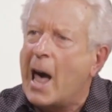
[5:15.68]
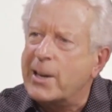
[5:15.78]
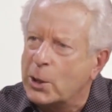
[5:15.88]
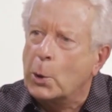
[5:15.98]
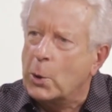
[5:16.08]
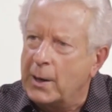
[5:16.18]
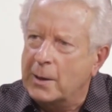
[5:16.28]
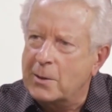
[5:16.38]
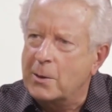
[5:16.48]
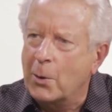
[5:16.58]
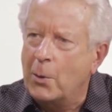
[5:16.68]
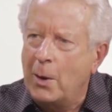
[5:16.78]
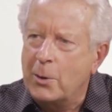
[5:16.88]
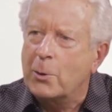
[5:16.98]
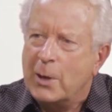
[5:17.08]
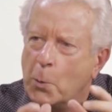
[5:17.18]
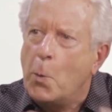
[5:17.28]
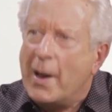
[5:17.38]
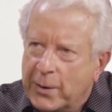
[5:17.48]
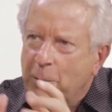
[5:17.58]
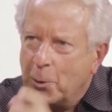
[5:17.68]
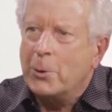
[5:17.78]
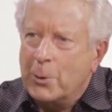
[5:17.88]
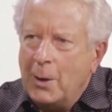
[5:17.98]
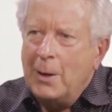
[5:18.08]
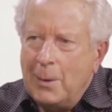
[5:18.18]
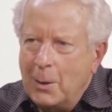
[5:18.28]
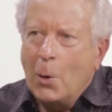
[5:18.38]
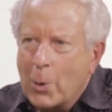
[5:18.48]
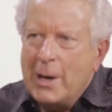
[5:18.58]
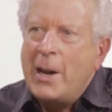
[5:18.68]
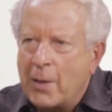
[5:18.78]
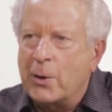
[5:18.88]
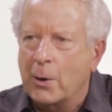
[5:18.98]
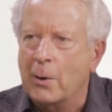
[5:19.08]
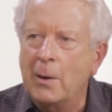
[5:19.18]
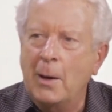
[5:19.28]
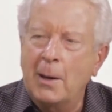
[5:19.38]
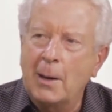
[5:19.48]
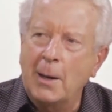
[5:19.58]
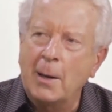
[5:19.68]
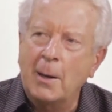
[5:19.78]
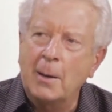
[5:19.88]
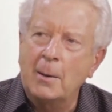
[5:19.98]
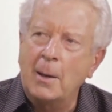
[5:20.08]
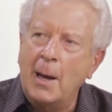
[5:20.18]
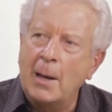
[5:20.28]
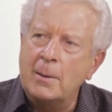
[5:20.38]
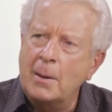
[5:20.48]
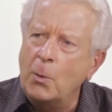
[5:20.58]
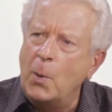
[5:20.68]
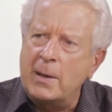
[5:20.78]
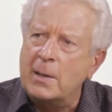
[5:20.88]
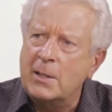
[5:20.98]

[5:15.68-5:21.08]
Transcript: categories, you're in one or another. And when